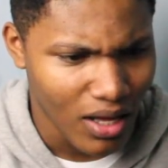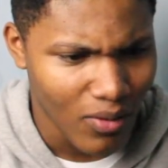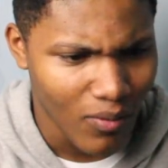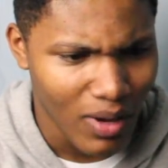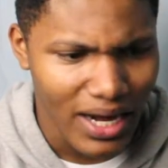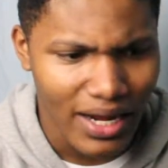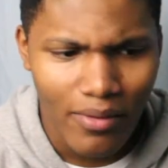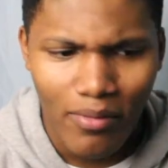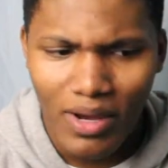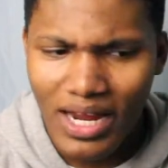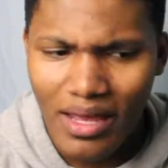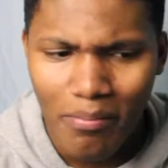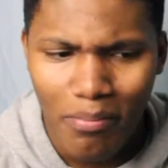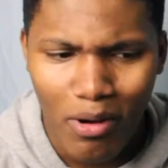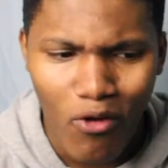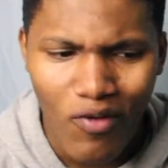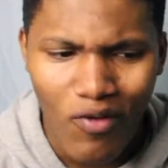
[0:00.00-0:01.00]
Why
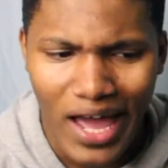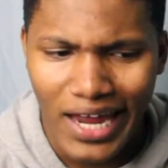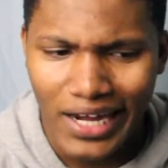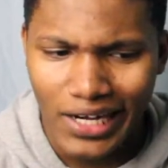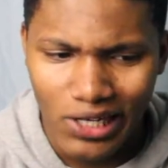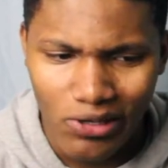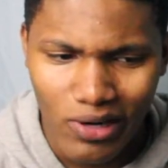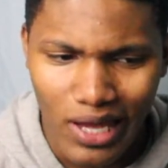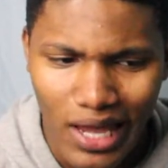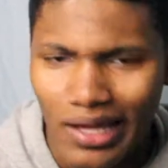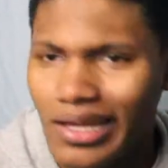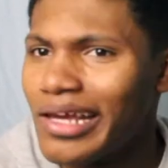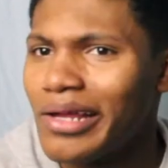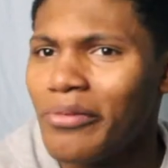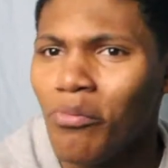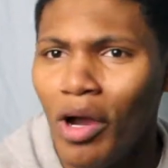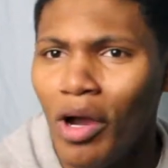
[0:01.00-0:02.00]
they both had to do that?
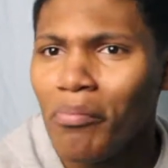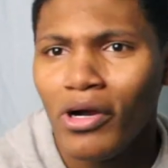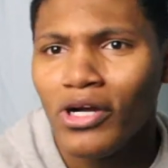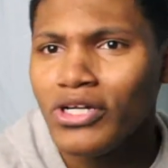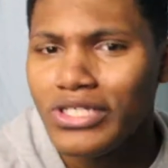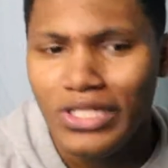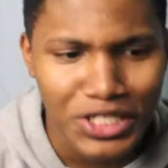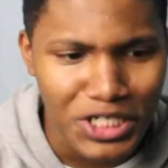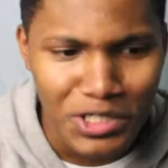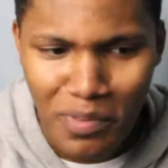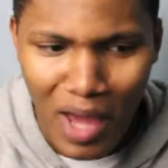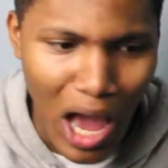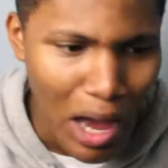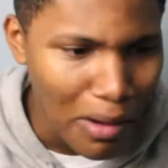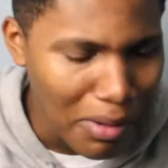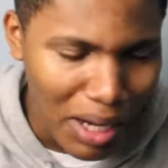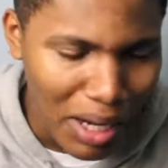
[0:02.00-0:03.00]
Couldn't one person just
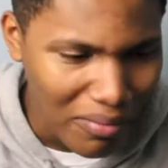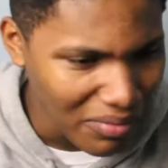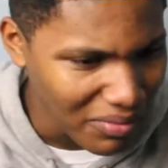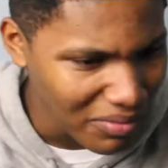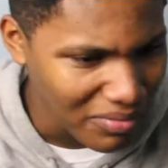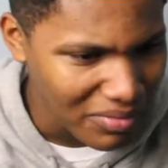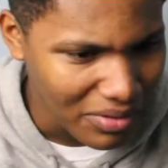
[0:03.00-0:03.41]
powerbomb?